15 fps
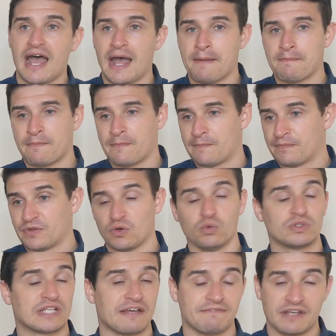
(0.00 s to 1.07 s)

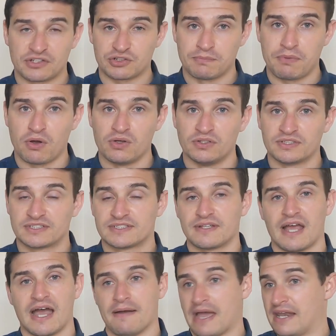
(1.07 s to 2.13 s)
all to get victory points
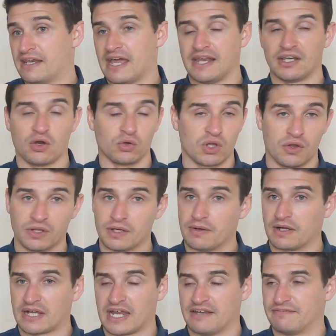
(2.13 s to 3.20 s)
and ongoing
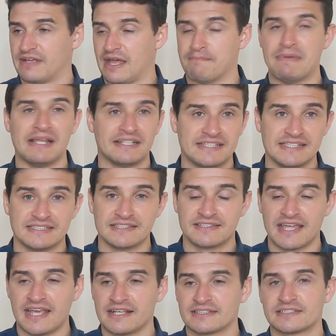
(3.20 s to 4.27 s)
kind of abilities and
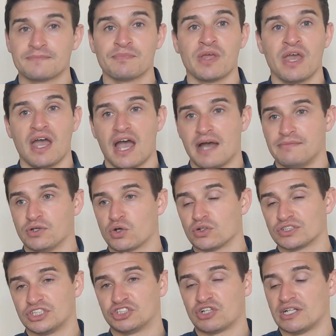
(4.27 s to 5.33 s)
things. You're
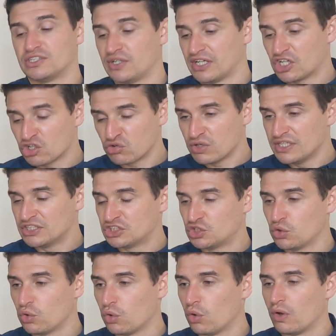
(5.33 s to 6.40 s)
constantly trying to increase
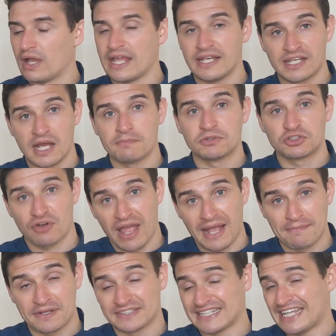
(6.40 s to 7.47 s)
your income
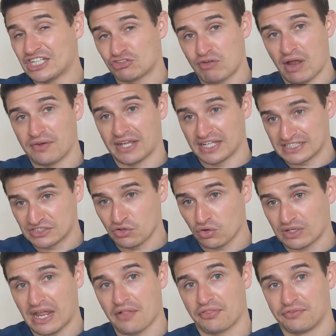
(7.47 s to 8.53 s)
track, because each round it gets
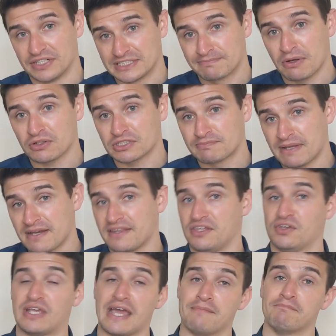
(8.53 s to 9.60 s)
knocked down 3 spots, meaning that
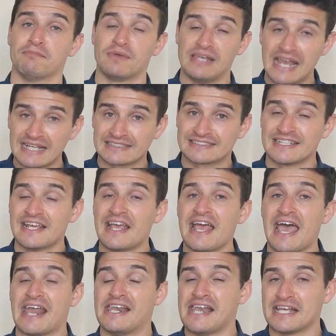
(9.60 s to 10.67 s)
you get less
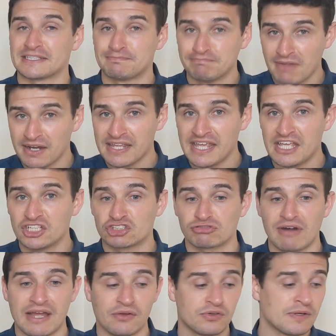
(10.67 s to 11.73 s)
and less money each
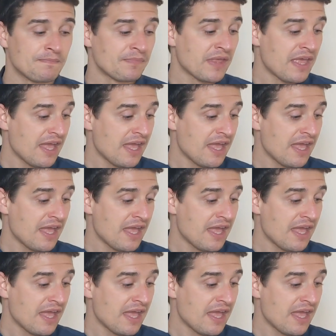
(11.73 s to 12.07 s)
round.